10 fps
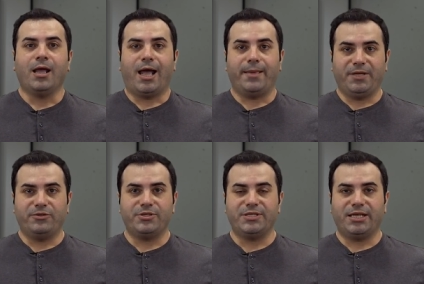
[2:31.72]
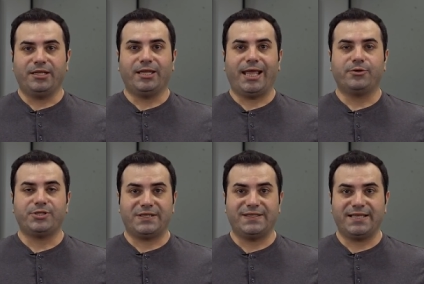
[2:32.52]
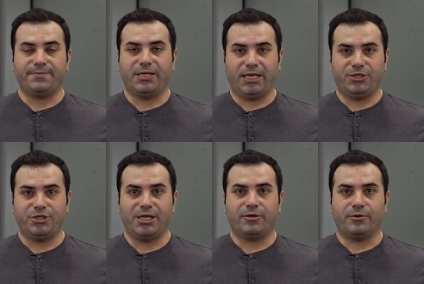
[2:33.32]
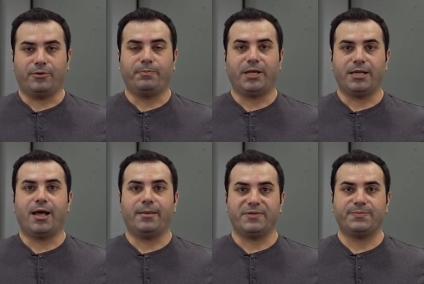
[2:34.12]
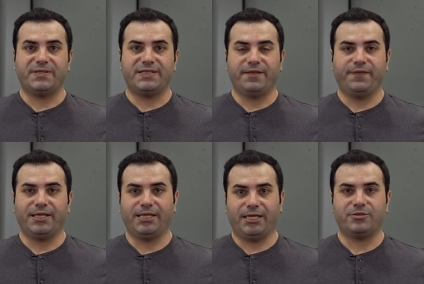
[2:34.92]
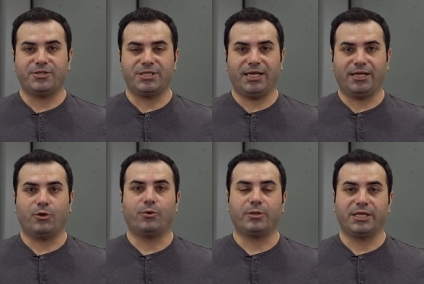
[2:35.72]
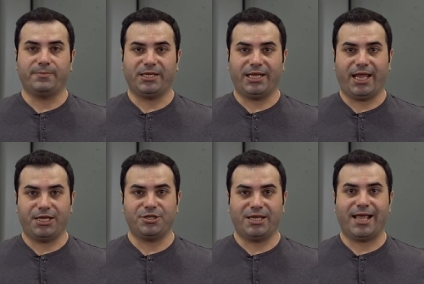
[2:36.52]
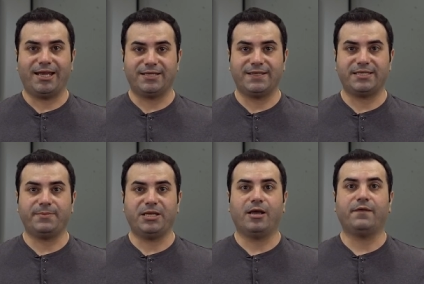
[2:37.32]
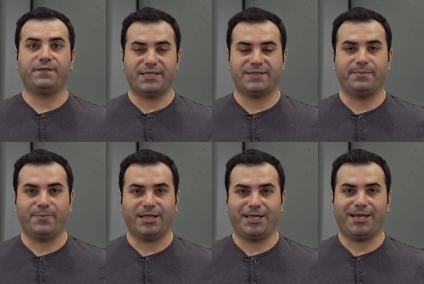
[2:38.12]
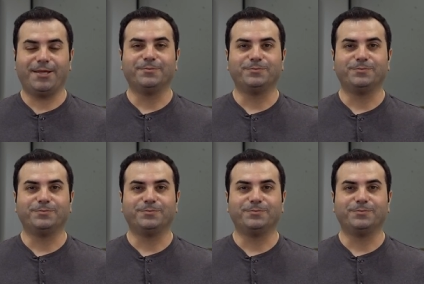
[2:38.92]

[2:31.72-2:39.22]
I'm interested in language assessment in general, but I'm specifically interested in oral communication and assessment of this ability.